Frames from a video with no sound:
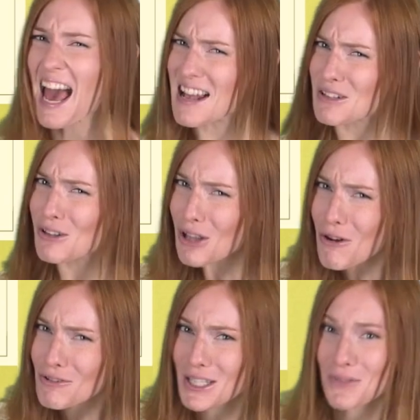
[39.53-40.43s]
as
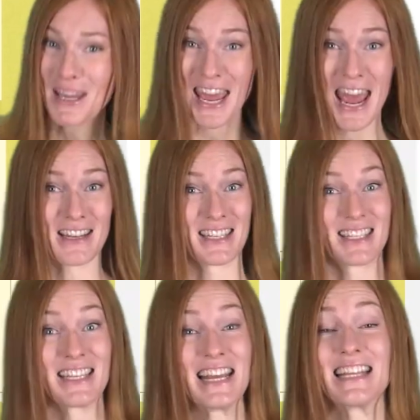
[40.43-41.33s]
close as we can to
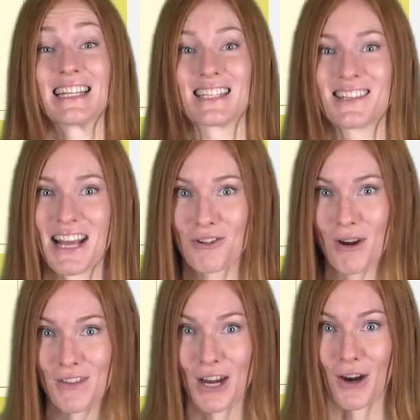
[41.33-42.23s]
seeing the
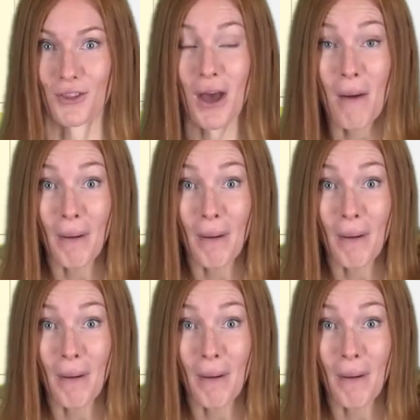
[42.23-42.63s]
center of the Earth